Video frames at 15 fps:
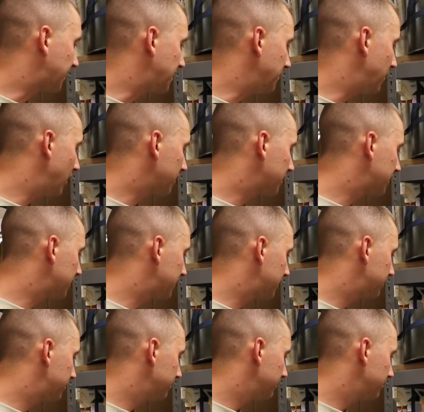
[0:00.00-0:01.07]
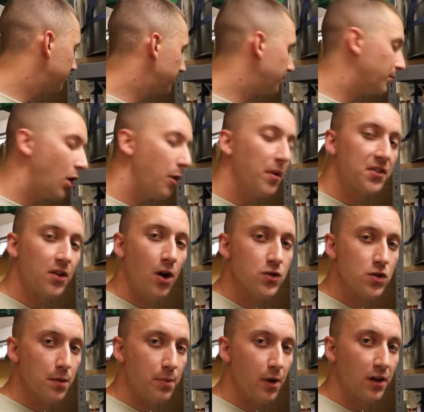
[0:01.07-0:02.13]
60 bucks, almost
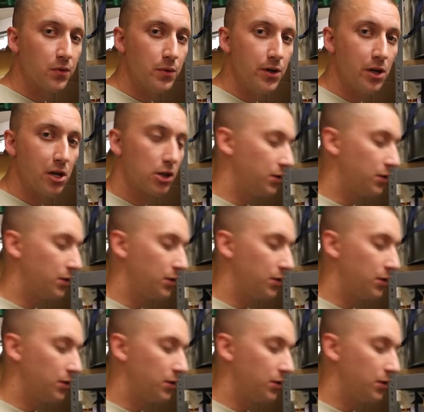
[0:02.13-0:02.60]
100 bucks when you